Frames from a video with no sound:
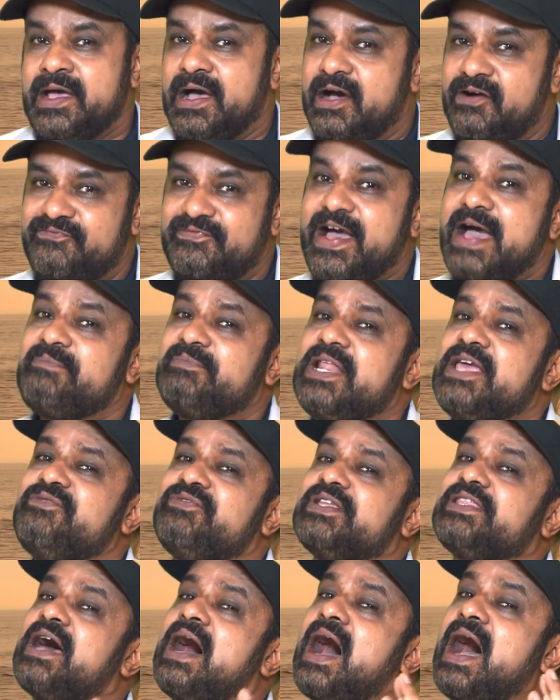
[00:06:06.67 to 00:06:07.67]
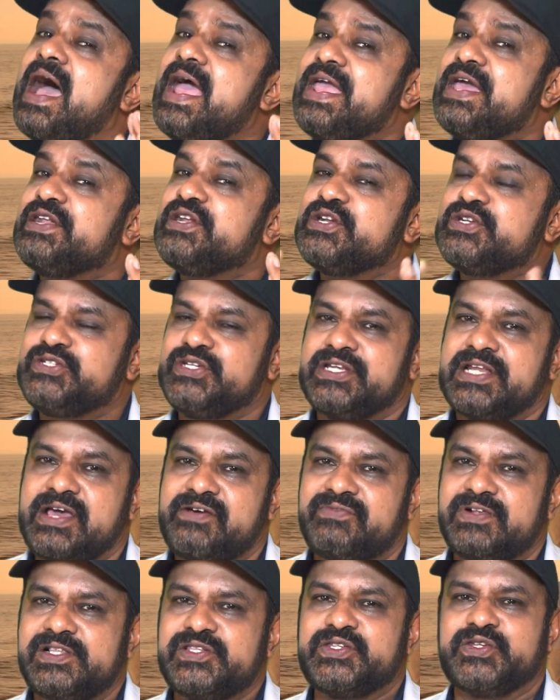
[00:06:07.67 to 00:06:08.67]
A family with high energy
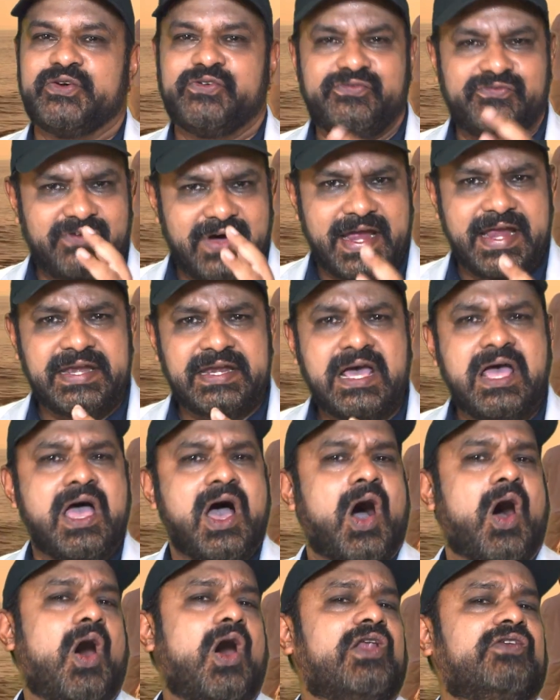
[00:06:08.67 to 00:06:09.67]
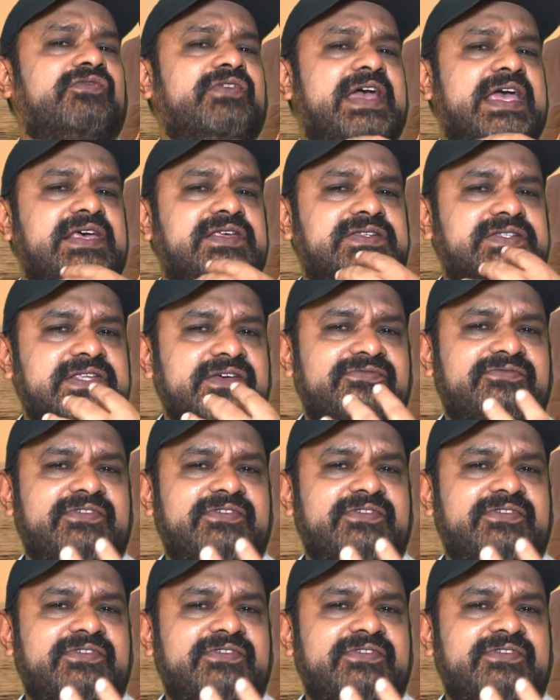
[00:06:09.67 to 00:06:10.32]
levels, you find always the